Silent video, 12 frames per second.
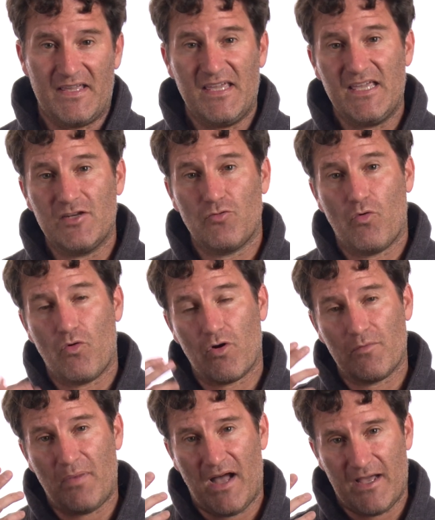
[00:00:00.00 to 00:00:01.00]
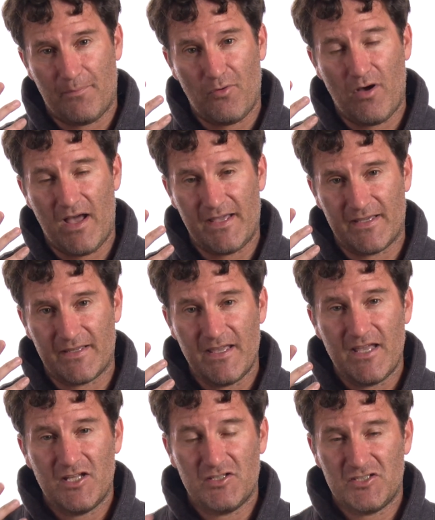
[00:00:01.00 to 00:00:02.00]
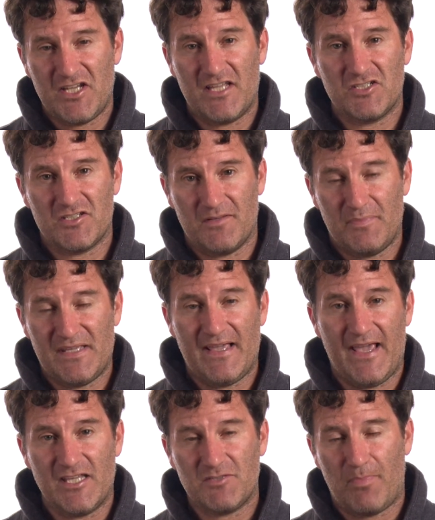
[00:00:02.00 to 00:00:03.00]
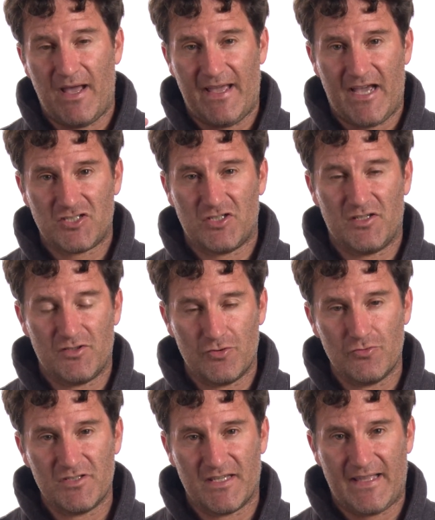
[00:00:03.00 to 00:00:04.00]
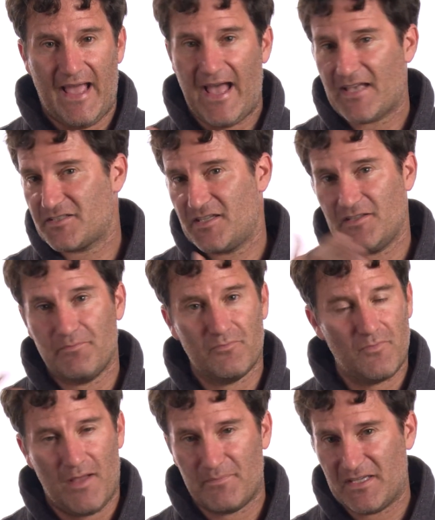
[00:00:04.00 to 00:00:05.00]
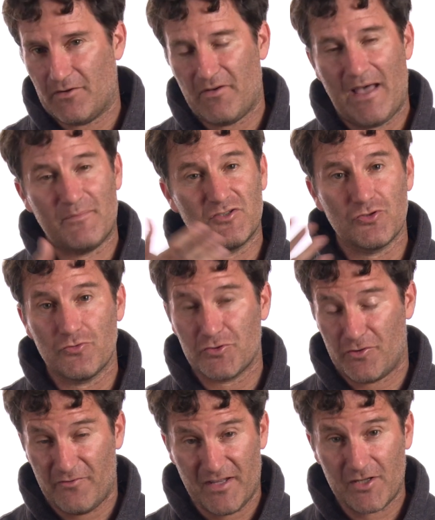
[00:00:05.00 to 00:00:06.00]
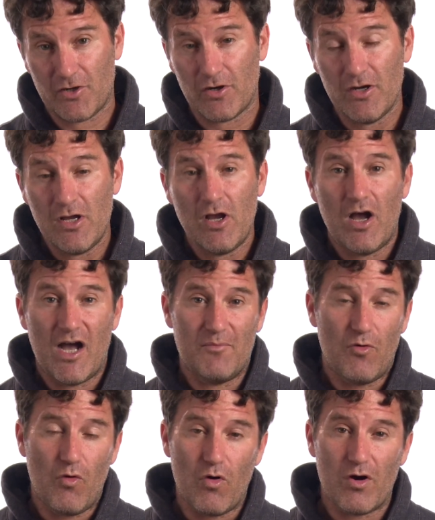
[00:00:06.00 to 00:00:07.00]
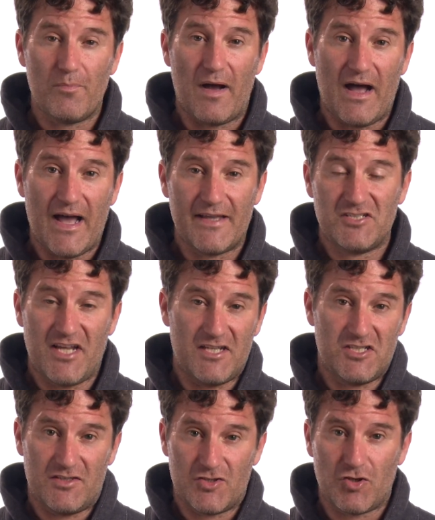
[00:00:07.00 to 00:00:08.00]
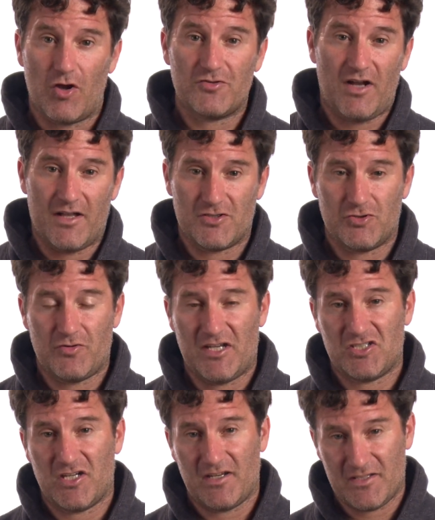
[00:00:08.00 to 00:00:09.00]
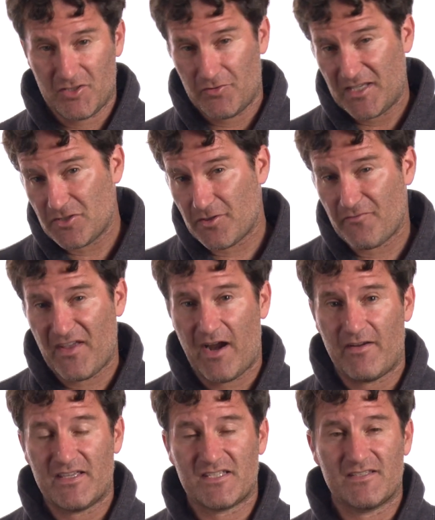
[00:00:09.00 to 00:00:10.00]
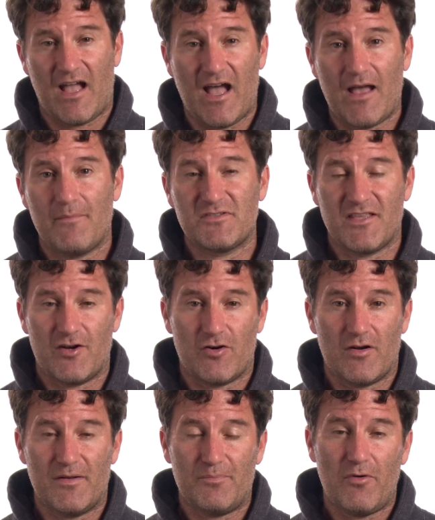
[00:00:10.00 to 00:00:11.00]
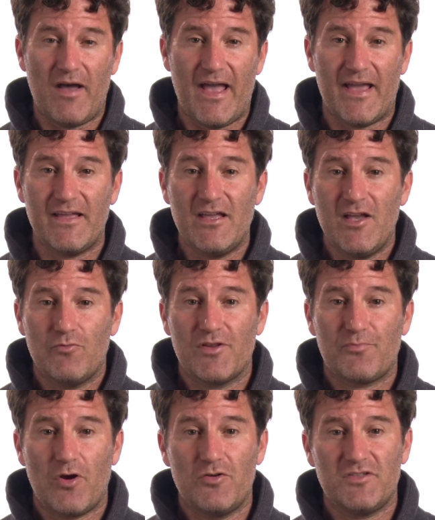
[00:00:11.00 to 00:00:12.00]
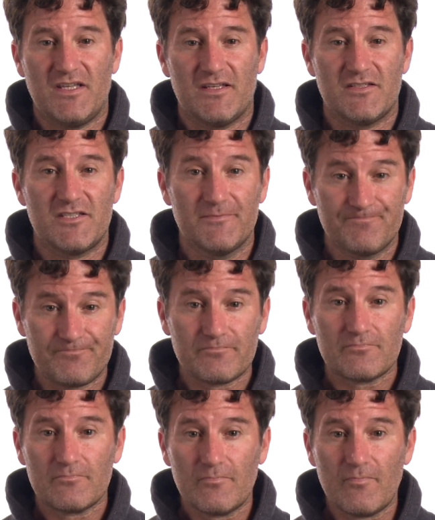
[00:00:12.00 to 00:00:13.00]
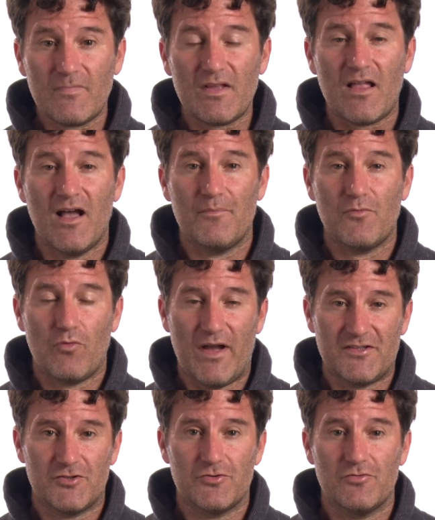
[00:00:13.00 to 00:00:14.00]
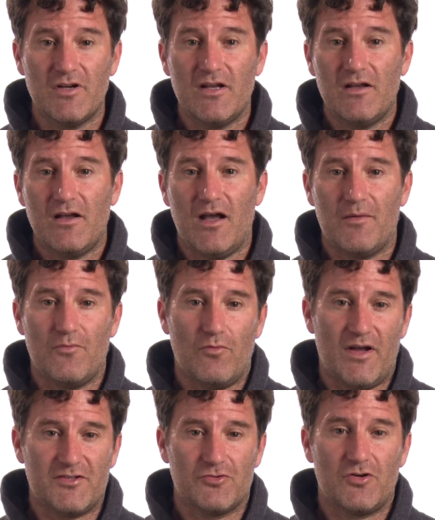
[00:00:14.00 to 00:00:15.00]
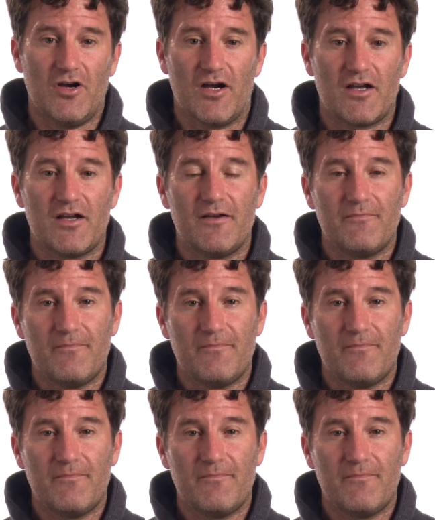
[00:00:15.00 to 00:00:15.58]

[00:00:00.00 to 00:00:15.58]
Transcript: heat or by applying changes in pH, by actually using acid, be it lemon juice or vinegar, or by changing the salt concentration. And so these are the various knobs that are at play with proteins when you cook.